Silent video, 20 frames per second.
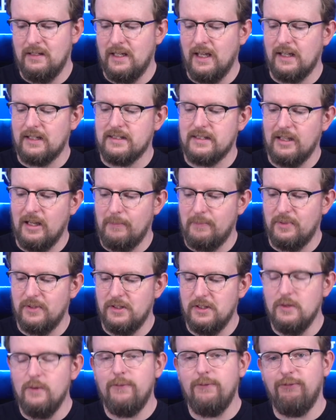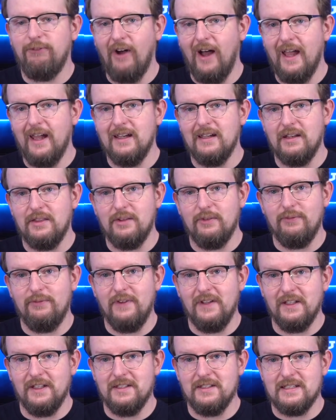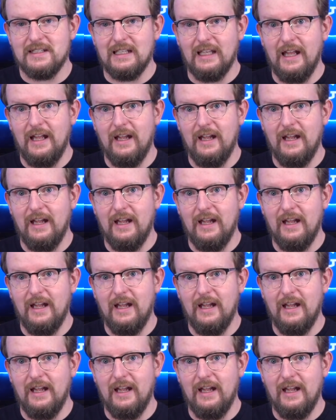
Next up, you find the Villains